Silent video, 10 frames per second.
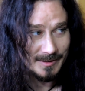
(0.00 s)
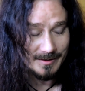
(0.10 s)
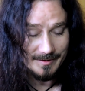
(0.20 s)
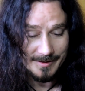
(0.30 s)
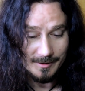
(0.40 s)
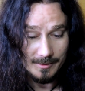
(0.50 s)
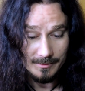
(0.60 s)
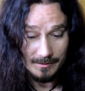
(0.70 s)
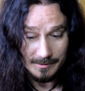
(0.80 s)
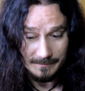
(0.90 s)
but there
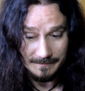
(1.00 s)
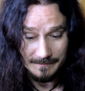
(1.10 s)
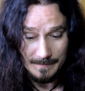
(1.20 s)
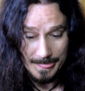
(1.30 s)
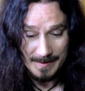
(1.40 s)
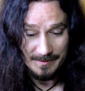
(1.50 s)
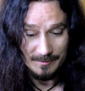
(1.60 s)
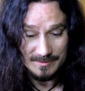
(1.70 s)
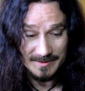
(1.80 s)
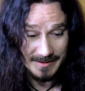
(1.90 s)
are a lot of
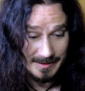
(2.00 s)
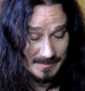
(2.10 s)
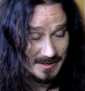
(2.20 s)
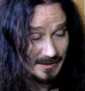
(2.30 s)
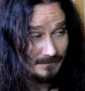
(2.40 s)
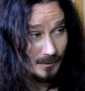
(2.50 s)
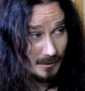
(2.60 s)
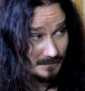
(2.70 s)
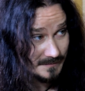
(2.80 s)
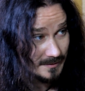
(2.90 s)
those themes
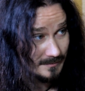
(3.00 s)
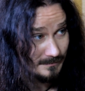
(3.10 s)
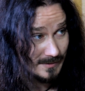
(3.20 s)
involved.